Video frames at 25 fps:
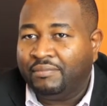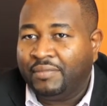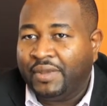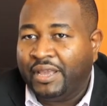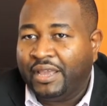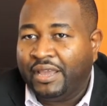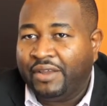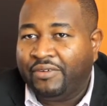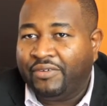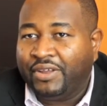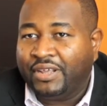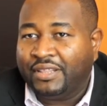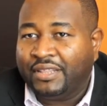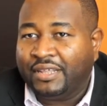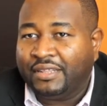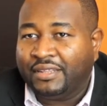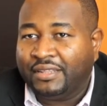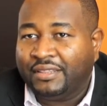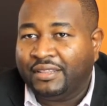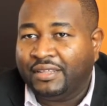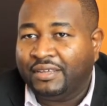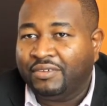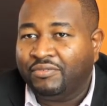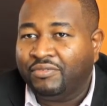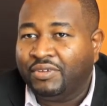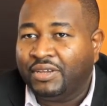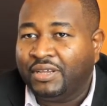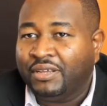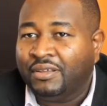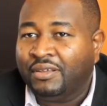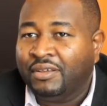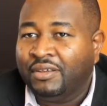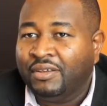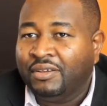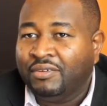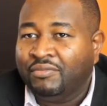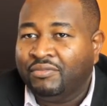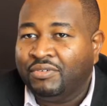area that I think
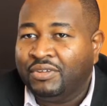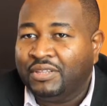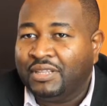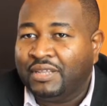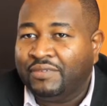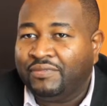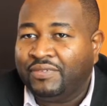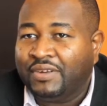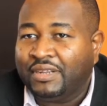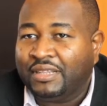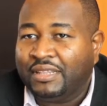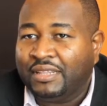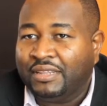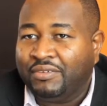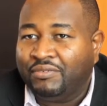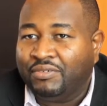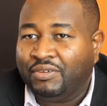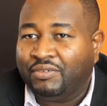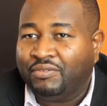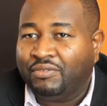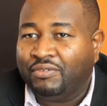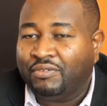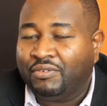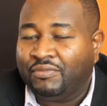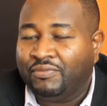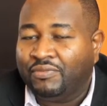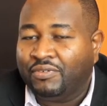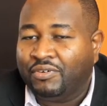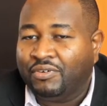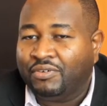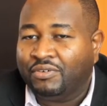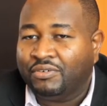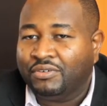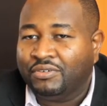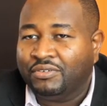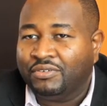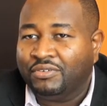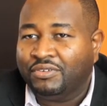we definitely will look for
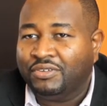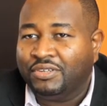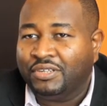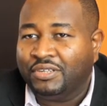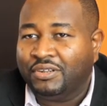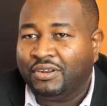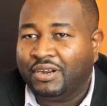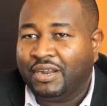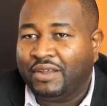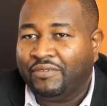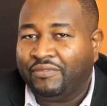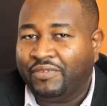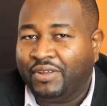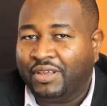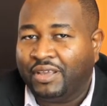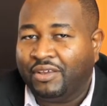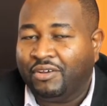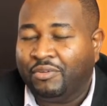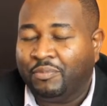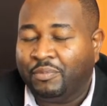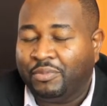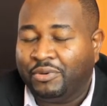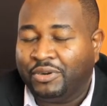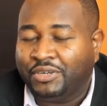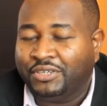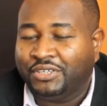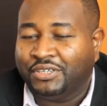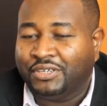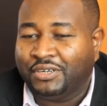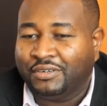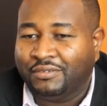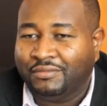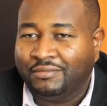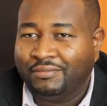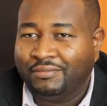to see dotAfrica operational.